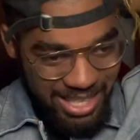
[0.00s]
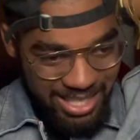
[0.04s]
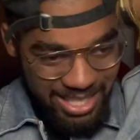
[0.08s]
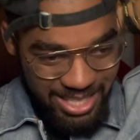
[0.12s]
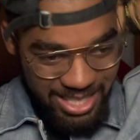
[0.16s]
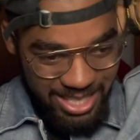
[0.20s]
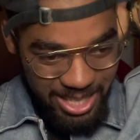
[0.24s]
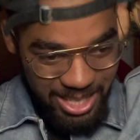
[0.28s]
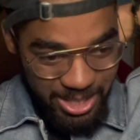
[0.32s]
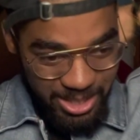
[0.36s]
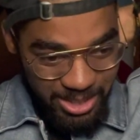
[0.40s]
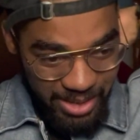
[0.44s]

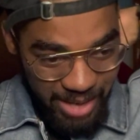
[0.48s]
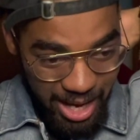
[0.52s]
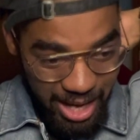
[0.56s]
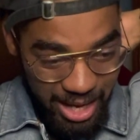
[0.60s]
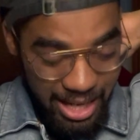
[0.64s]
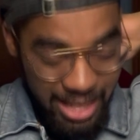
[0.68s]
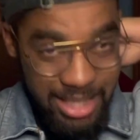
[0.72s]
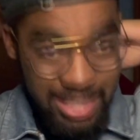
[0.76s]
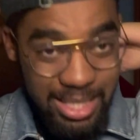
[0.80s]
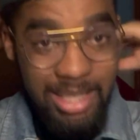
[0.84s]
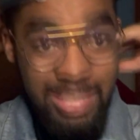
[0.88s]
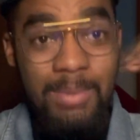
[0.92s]
So I
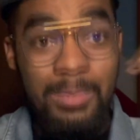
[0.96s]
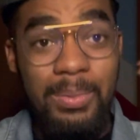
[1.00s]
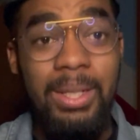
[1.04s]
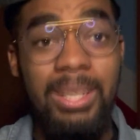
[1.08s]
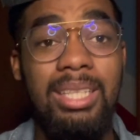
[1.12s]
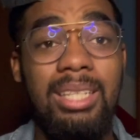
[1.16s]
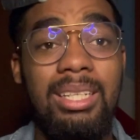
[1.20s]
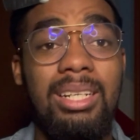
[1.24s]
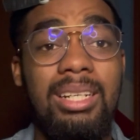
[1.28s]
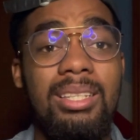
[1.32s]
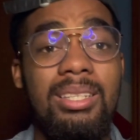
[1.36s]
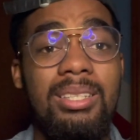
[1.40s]
guess that's about
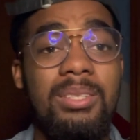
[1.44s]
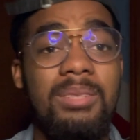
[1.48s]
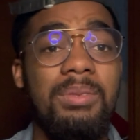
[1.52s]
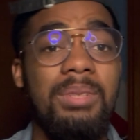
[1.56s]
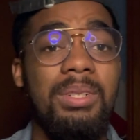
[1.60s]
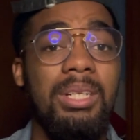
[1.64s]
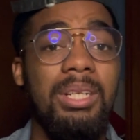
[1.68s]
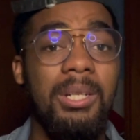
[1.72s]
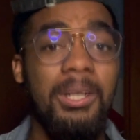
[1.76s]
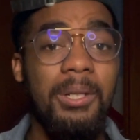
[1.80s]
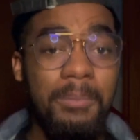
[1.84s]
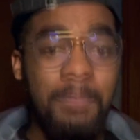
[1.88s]
the end of this
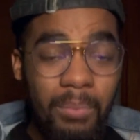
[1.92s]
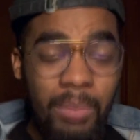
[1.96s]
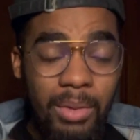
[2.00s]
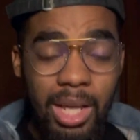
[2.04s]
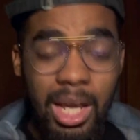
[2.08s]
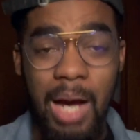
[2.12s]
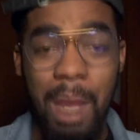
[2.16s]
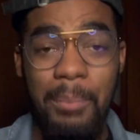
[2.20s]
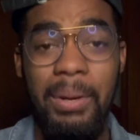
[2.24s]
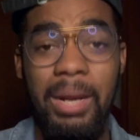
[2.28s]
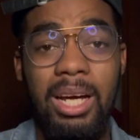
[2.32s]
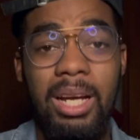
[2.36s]
video.
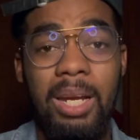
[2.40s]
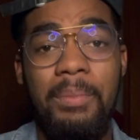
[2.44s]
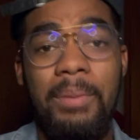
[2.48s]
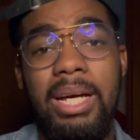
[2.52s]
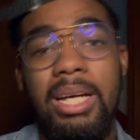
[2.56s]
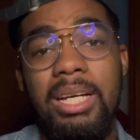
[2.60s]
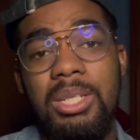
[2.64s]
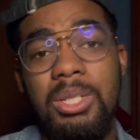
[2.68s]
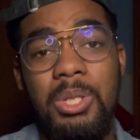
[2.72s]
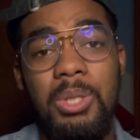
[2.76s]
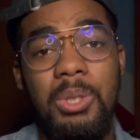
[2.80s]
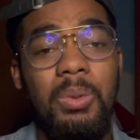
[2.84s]
I'm not gonna make
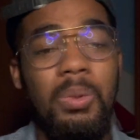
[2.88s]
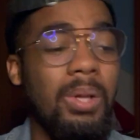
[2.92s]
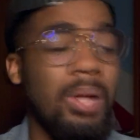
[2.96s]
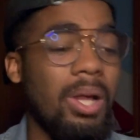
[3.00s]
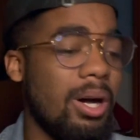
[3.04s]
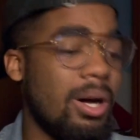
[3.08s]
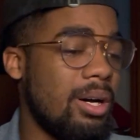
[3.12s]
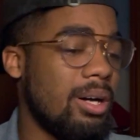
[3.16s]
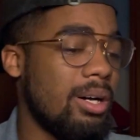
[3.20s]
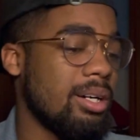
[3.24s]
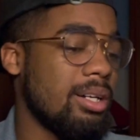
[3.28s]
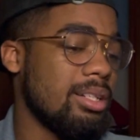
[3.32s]
it too
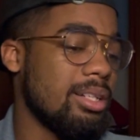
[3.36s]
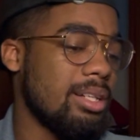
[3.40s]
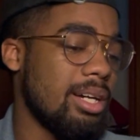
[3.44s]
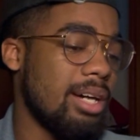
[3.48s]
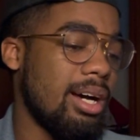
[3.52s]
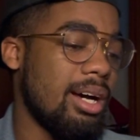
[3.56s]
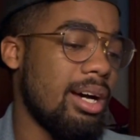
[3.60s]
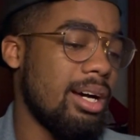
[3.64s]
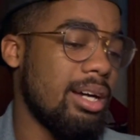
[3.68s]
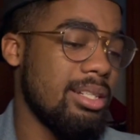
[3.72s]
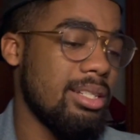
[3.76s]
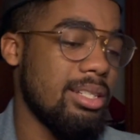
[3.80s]
long
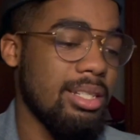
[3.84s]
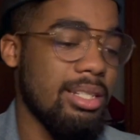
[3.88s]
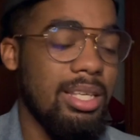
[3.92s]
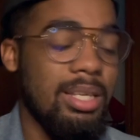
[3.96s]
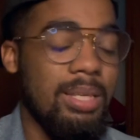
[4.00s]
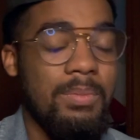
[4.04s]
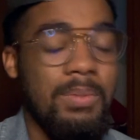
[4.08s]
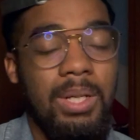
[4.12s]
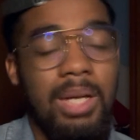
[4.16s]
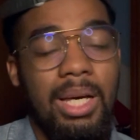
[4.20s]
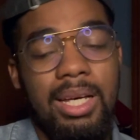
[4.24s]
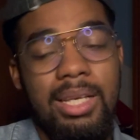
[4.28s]
uh, to
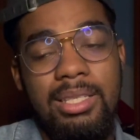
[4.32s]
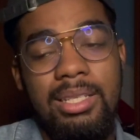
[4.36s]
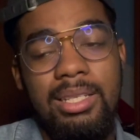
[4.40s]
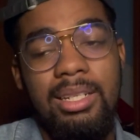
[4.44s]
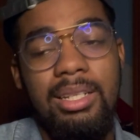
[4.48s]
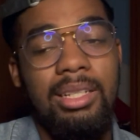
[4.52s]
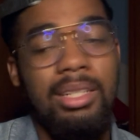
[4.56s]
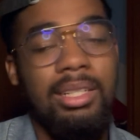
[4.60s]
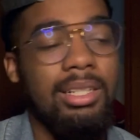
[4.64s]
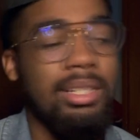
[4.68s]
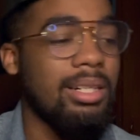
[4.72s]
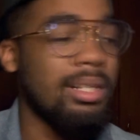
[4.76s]
keep you guys
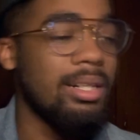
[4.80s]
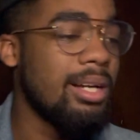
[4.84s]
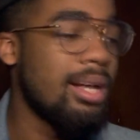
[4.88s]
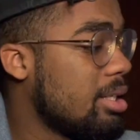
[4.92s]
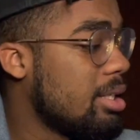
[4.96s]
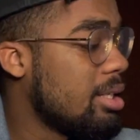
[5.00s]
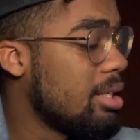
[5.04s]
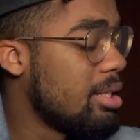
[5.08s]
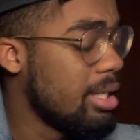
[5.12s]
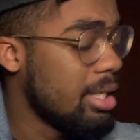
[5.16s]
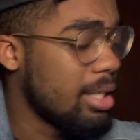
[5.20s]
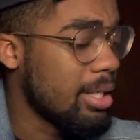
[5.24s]
sitting here.
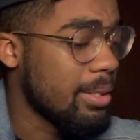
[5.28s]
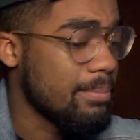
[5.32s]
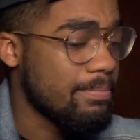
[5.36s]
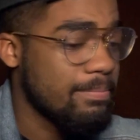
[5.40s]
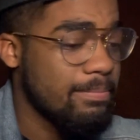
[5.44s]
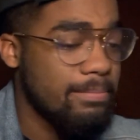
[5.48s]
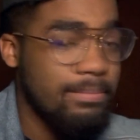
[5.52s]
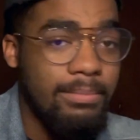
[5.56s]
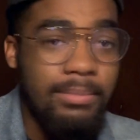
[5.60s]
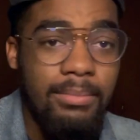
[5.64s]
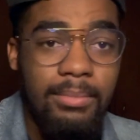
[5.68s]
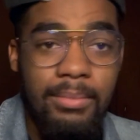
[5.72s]
Yeah,
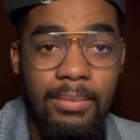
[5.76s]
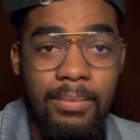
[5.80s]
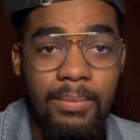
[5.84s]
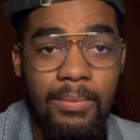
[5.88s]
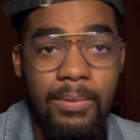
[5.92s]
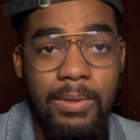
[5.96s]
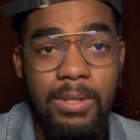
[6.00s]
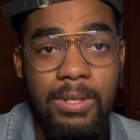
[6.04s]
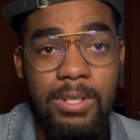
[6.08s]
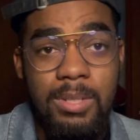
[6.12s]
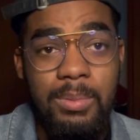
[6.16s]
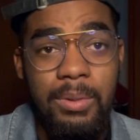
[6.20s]

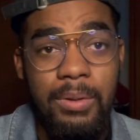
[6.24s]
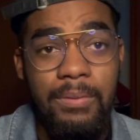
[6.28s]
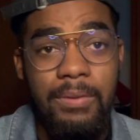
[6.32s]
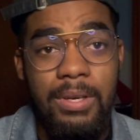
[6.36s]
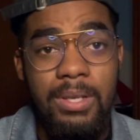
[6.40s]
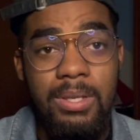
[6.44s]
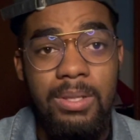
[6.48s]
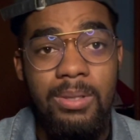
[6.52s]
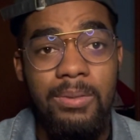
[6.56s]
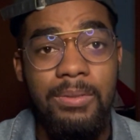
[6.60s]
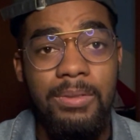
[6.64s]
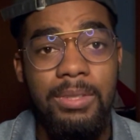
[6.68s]
there's my
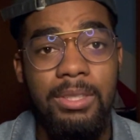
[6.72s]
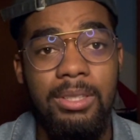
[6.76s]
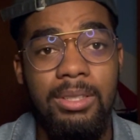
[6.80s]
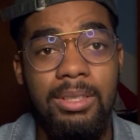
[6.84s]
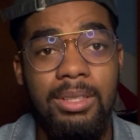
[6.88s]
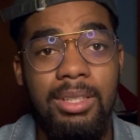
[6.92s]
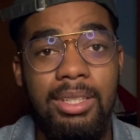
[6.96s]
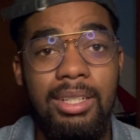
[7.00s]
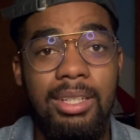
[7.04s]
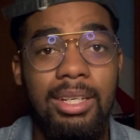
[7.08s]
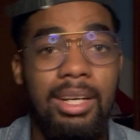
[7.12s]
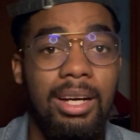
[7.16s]
face reveal.
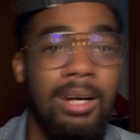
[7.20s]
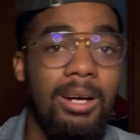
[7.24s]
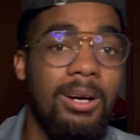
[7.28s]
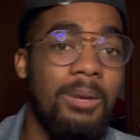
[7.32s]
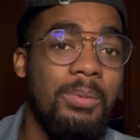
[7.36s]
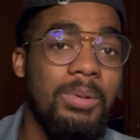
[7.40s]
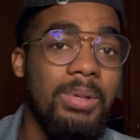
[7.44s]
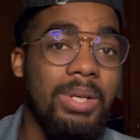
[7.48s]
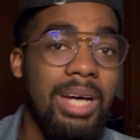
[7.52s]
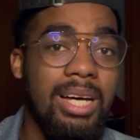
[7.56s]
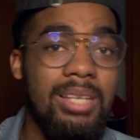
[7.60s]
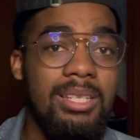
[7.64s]
Hope
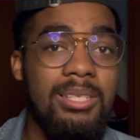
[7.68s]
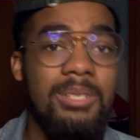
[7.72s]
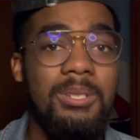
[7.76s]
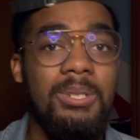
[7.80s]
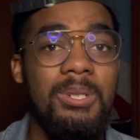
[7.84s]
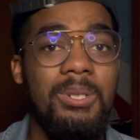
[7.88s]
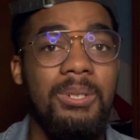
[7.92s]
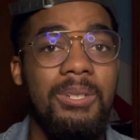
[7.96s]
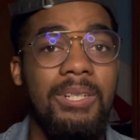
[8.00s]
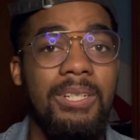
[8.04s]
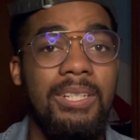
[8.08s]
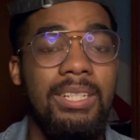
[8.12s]
you guys
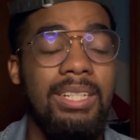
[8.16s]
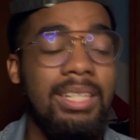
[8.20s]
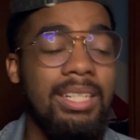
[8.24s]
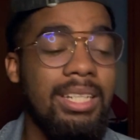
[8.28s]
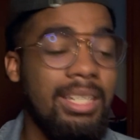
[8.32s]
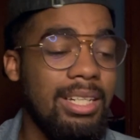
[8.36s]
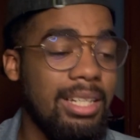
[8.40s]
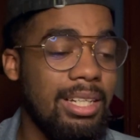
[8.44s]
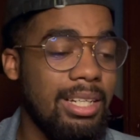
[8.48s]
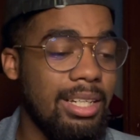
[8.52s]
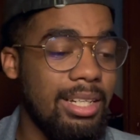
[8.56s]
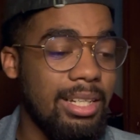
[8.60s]
enjoyed.
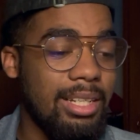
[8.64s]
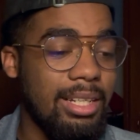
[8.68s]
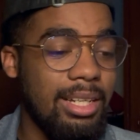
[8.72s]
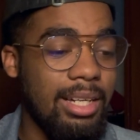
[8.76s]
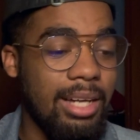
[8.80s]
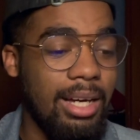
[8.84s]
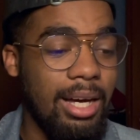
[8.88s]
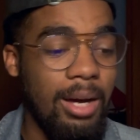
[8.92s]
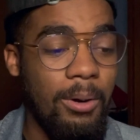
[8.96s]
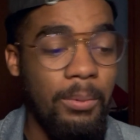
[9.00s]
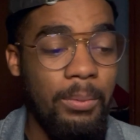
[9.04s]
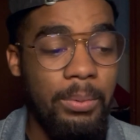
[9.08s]

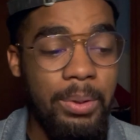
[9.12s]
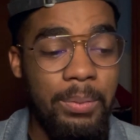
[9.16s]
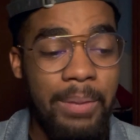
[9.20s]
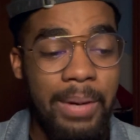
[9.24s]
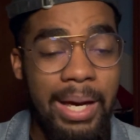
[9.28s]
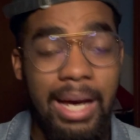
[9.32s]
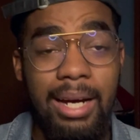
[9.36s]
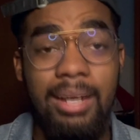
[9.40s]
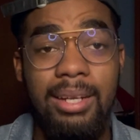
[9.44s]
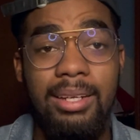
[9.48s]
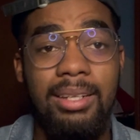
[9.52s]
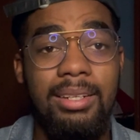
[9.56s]
Uh, I'll be
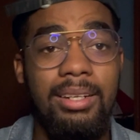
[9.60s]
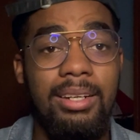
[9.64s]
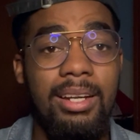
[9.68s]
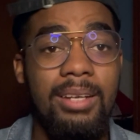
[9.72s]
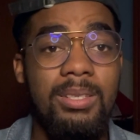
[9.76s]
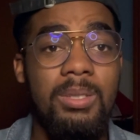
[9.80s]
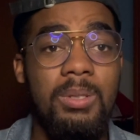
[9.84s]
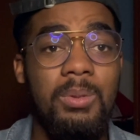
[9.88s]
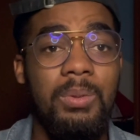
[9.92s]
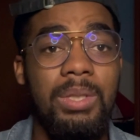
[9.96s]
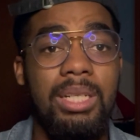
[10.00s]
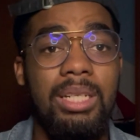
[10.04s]
back
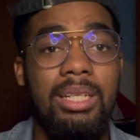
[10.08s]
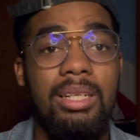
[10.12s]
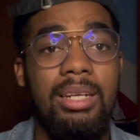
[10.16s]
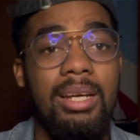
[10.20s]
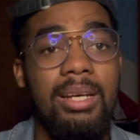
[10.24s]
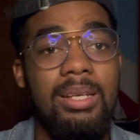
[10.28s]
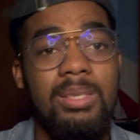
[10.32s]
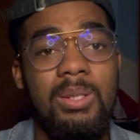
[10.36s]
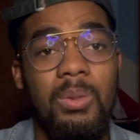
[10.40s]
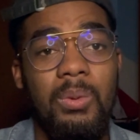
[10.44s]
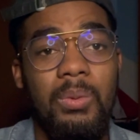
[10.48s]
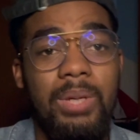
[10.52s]
next week,
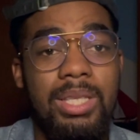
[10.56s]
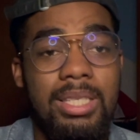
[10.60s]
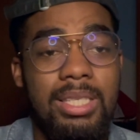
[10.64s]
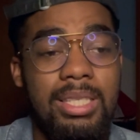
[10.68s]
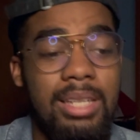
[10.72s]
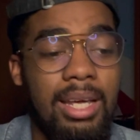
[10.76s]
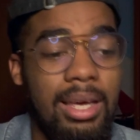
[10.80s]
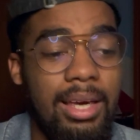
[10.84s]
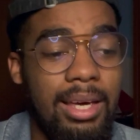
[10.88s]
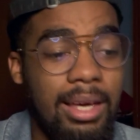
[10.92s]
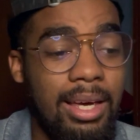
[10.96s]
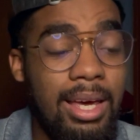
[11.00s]
next
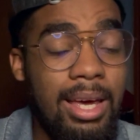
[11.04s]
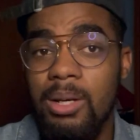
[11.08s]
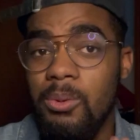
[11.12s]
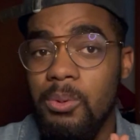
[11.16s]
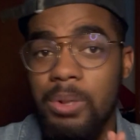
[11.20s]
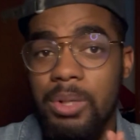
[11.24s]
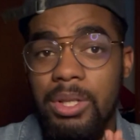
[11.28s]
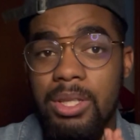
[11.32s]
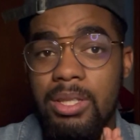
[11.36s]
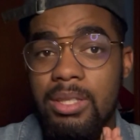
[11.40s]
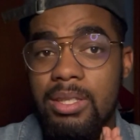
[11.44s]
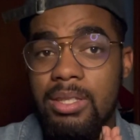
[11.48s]
Wednesday
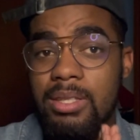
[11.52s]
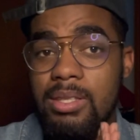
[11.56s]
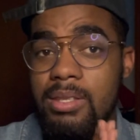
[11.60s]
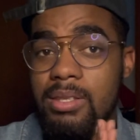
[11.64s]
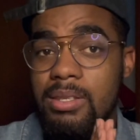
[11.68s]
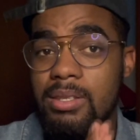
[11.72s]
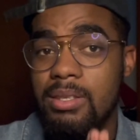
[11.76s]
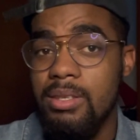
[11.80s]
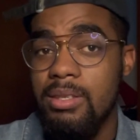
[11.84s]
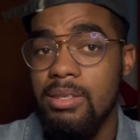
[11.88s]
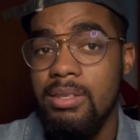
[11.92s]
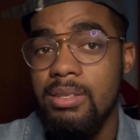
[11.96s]
with,
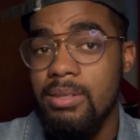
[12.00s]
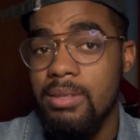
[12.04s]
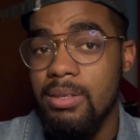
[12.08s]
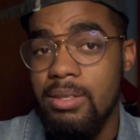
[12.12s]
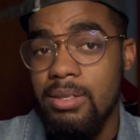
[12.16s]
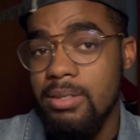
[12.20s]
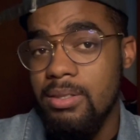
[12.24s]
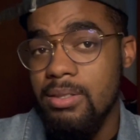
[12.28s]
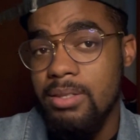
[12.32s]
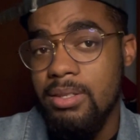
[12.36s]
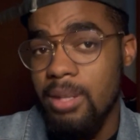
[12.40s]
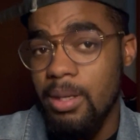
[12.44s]
but
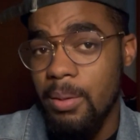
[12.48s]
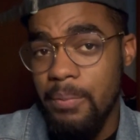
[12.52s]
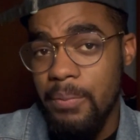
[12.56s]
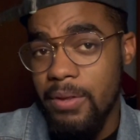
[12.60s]
yeah,